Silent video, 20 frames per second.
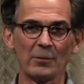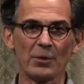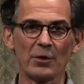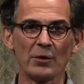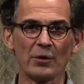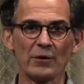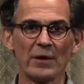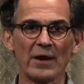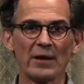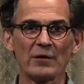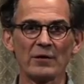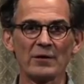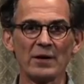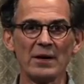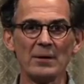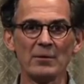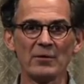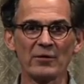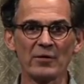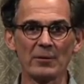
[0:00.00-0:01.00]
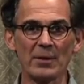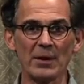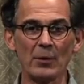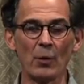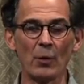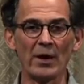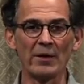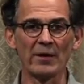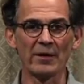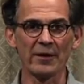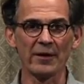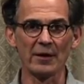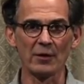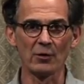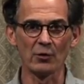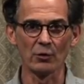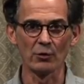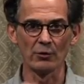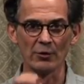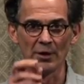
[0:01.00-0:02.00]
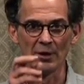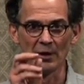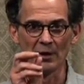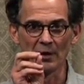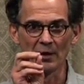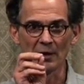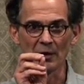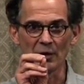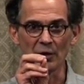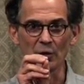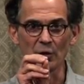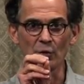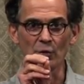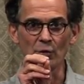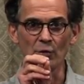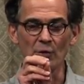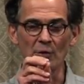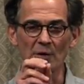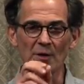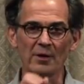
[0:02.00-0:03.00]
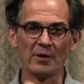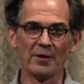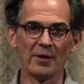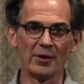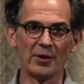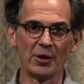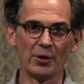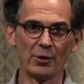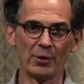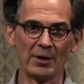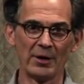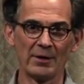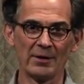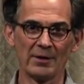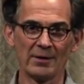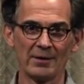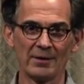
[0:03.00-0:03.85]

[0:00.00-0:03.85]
because there seems to be one thing called you, the knower,